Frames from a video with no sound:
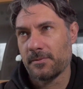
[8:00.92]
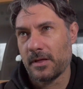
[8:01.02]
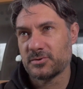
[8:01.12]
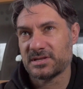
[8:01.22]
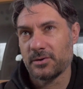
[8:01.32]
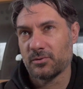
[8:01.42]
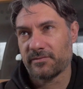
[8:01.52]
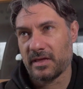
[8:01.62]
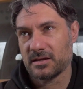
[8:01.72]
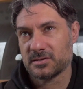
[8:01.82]
those little
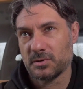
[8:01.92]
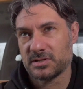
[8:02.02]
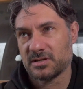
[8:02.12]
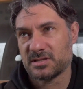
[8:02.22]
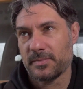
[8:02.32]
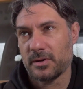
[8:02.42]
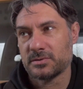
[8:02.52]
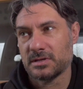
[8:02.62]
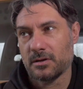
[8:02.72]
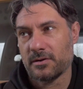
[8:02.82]
things which I
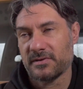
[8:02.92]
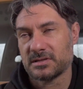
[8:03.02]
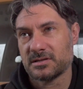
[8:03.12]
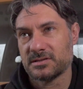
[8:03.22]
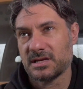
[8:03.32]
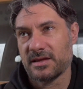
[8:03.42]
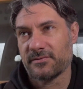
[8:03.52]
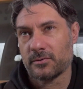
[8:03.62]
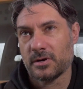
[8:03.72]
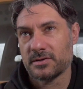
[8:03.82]
suppose a lot of us can take
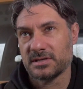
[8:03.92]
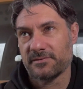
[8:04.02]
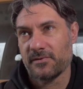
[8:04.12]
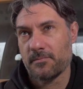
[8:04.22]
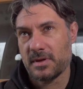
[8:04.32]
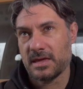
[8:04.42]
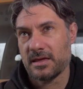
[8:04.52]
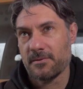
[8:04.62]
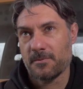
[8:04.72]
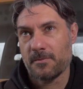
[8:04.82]
for granted. For
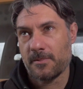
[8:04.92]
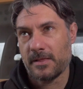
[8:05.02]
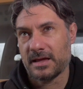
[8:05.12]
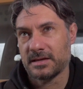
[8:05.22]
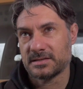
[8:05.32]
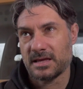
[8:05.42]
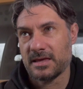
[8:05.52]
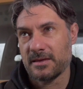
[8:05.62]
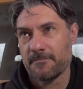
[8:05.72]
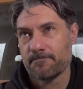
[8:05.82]
me, that is
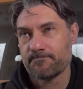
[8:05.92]
a